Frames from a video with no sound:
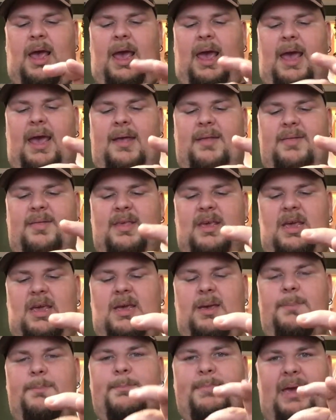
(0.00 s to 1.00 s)
and
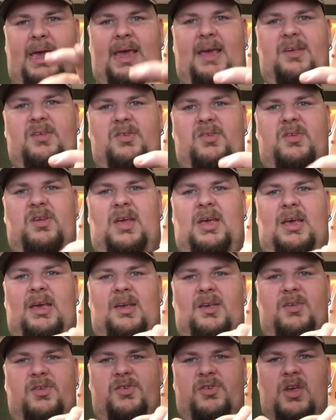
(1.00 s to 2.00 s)
the base
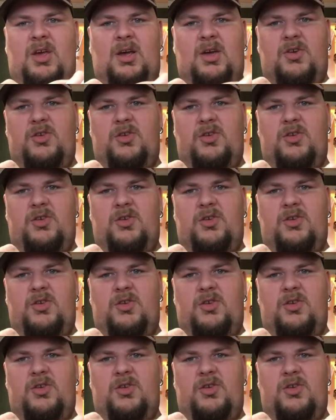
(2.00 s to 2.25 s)
is